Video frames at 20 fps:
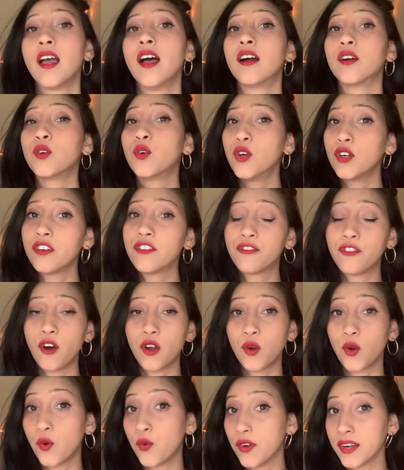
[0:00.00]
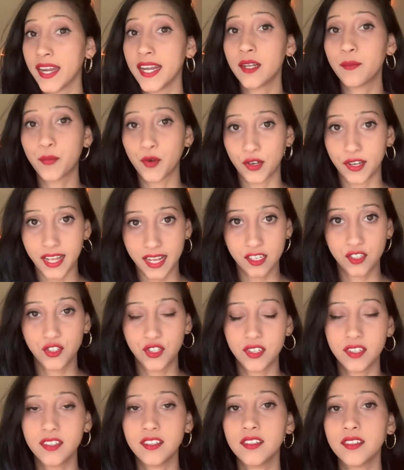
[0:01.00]
good for overnight
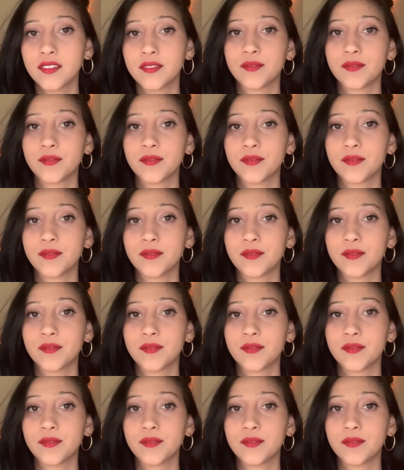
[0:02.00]
protection.